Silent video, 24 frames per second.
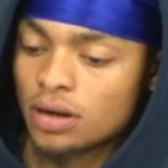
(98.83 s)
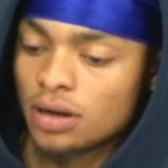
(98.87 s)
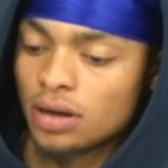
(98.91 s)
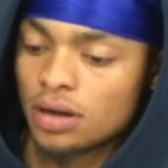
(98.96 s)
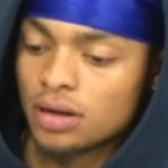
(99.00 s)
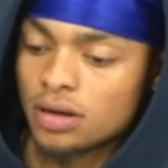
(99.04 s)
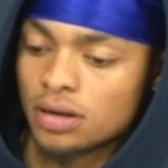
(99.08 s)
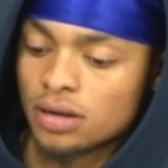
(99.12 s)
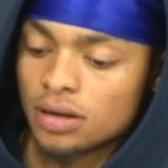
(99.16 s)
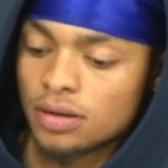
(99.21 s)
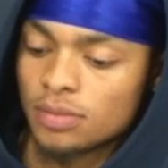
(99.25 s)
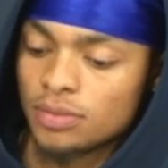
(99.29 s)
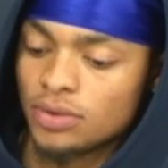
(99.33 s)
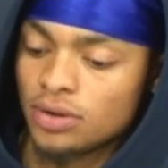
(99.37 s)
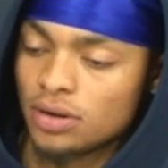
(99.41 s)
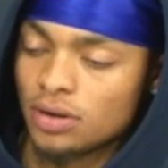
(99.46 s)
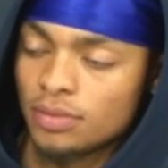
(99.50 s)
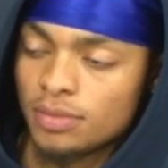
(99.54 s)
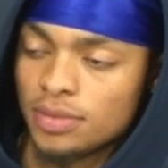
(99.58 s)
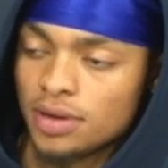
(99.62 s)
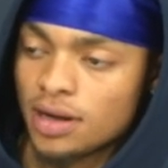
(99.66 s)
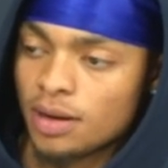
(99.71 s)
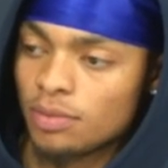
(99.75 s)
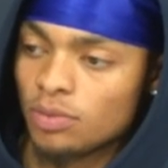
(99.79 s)
And,
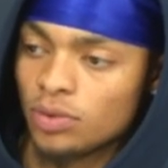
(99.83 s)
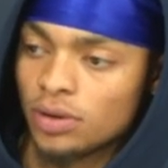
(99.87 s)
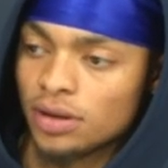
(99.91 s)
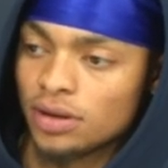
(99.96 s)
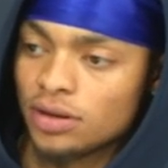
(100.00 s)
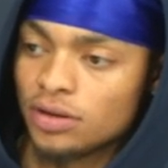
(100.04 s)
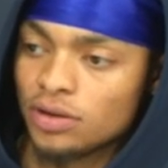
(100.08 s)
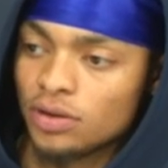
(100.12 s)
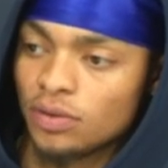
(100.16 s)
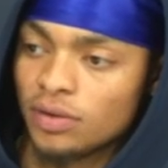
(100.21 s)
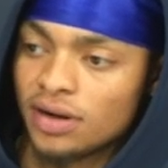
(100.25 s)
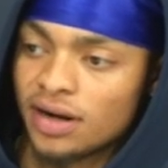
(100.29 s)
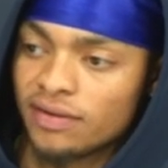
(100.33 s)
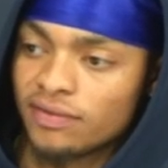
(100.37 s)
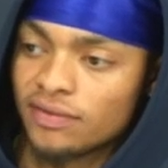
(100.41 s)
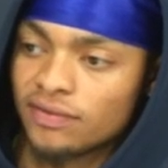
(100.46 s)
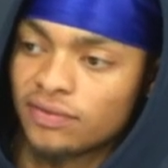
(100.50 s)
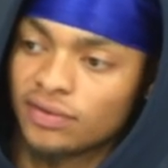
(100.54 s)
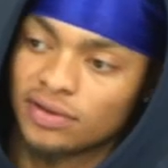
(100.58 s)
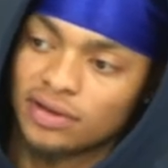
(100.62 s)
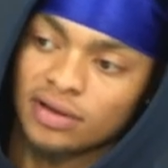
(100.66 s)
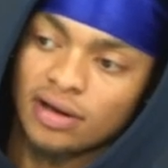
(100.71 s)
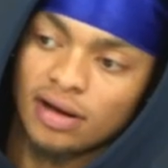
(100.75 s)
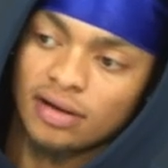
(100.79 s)
me, I'm willing to do whatever
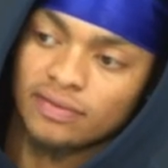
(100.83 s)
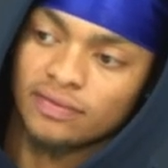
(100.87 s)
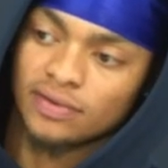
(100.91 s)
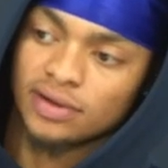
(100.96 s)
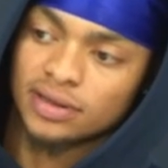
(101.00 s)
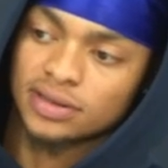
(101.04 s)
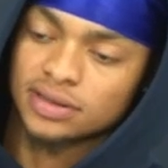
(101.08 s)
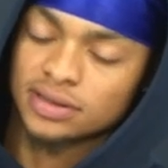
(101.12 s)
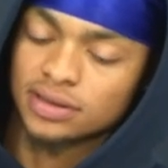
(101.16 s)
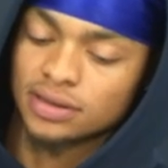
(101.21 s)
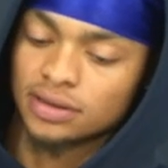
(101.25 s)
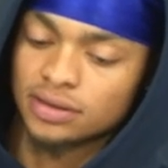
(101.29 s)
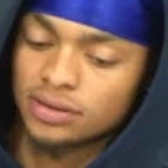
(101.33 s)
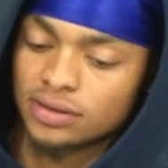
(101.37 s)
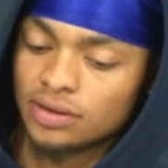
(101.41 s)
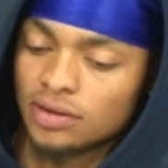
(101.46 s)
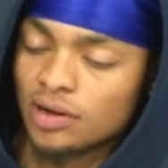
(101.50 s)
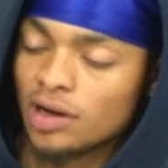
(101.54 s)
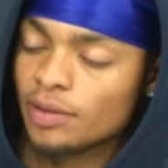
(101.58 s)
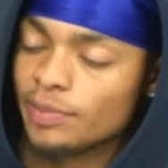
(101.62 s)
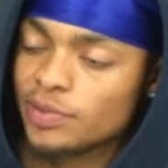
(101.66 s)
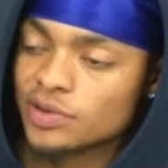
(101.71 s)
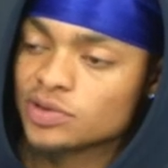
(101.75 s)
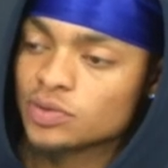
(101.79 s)
for the offense to,
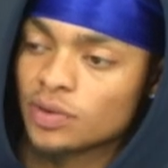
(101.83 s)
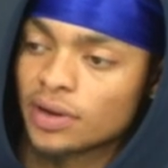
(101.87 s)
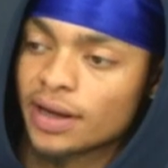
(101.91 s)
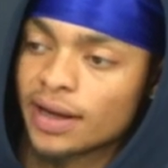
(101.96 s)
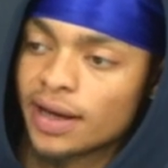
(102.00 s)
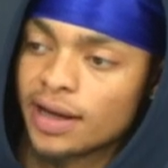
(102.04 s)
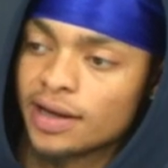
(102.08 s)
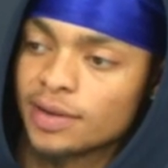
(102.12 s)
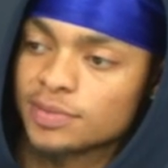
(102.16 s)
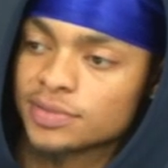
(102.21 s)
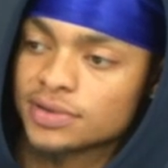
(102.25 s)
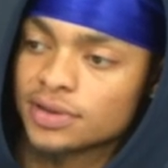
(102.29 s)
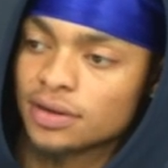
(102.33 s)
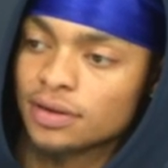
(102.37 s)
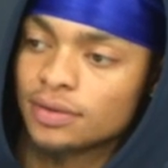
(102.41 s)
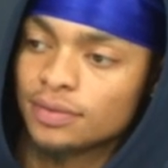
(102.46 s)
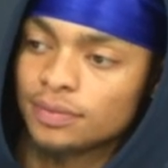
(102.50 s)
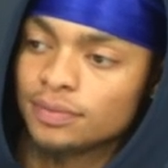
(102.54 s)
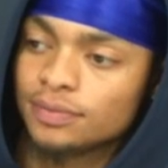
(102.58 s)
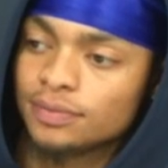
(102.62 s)
help us win games. So.